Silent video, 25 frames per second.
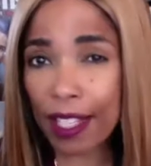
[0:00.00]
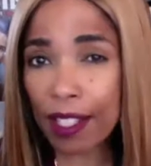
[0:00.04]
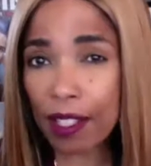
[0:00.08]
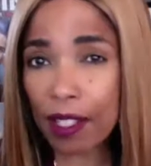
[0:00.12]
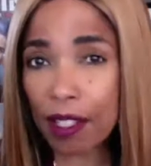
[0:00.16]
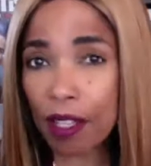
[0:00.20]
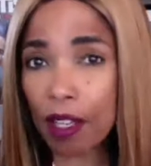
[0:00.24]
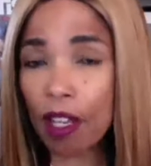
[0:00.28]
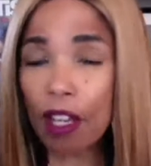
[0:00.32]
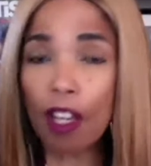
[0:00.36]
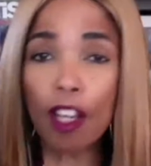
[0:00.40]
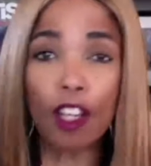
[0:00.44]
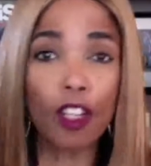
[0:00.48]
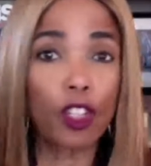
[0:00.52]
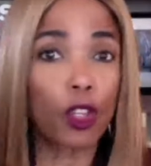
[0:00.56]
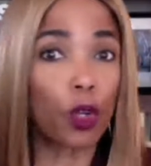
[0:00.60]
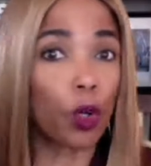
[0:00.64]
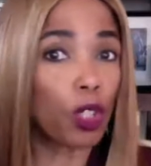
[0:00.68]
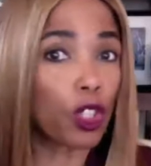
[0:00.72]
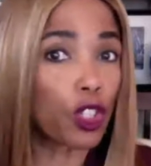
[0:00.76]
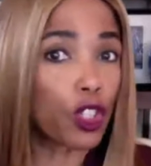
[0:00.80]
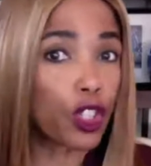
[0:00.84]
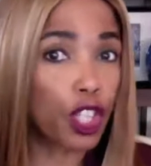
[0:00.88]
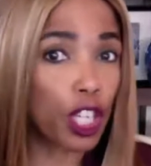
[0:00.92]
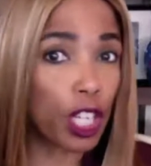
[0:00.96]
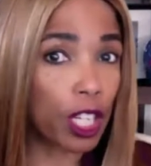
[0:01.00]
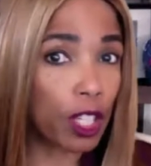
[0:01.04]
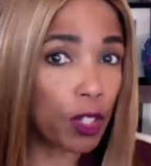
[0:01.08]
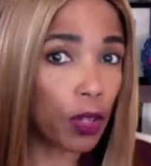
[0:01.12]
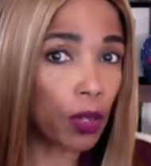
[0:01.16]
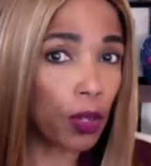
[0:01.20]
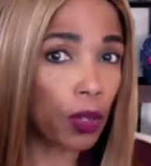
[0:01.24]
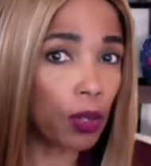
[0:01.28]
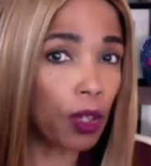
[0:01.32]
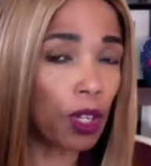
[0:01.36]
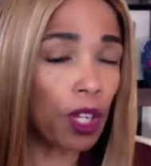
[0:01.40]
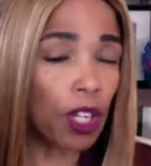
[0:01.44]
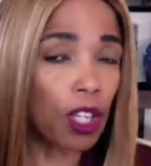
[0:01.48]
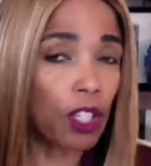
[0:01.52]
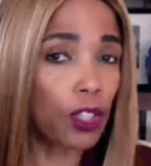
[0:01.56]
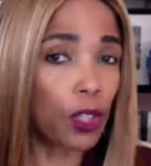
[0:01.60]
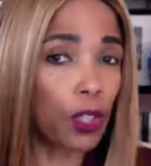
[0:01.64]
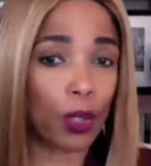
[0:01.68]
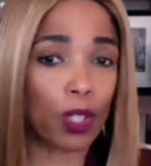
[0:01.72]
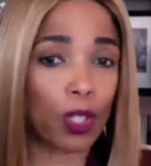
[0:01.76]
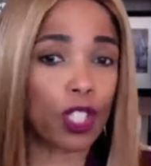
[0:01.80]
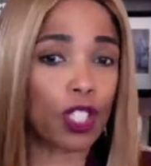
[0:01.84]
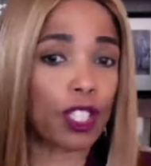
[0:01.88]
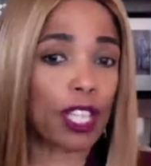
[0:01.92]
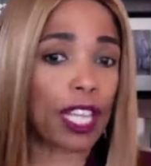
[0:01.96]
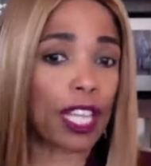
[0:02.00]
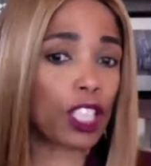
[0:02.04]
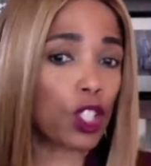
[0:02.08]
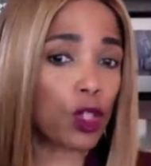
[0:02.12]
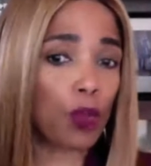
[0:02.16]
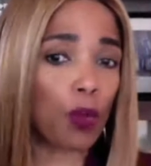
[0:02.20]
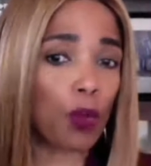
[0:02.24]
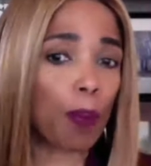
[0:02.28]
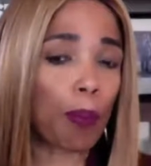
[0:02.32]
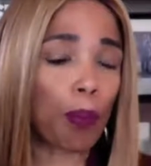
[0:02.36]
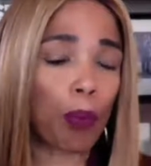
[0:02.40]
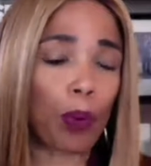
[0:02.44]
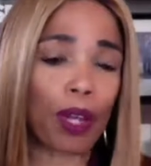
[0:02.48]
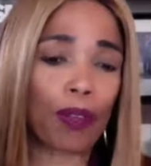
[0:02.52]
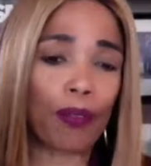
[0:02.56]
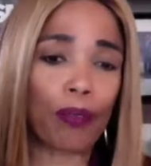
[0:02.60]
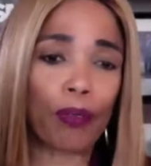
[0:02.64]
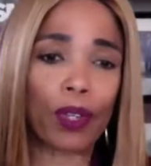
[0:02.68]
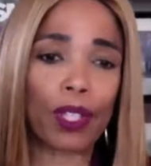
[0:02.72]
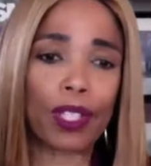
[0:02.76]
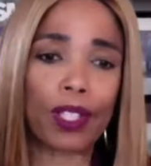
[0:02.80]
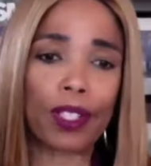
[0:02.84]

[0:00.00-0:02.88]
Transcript: your gender, your sexual preference?